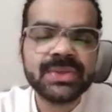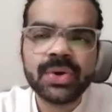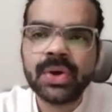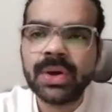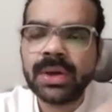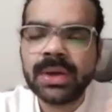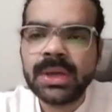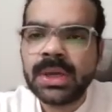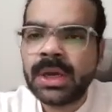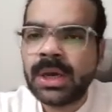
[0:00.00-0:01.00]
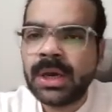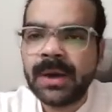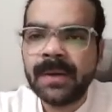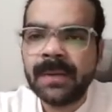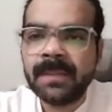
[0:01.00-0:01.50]
or
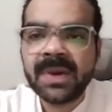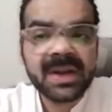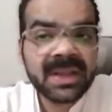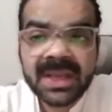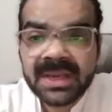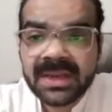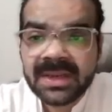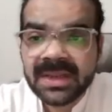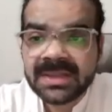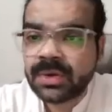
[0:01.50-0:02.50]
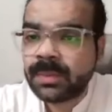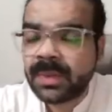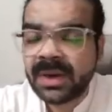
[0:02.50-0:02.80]
herniated disc or